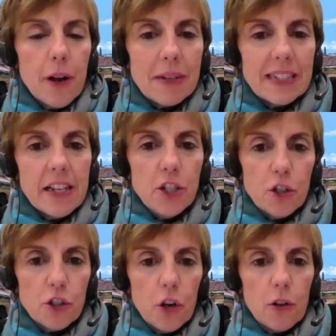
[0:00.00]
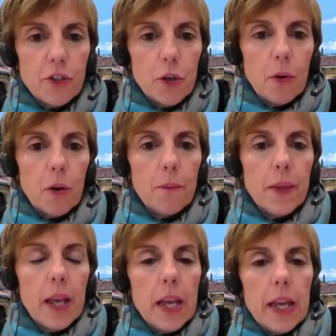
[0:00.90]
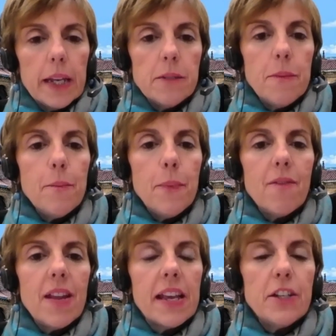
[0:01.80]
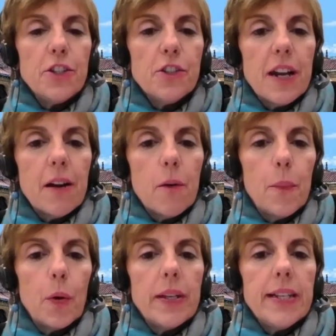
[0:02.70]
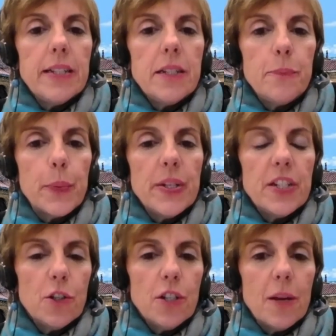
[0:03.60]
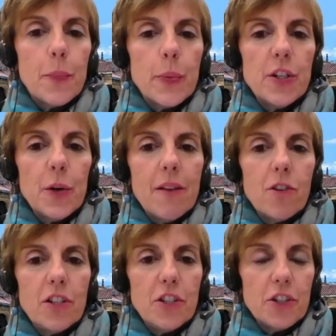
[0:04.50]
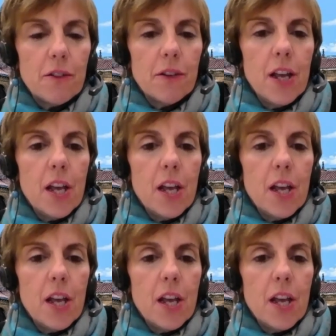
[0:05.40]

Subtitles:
Master in Sociology of Law. His main publications are on police, prisons, and prison abolition.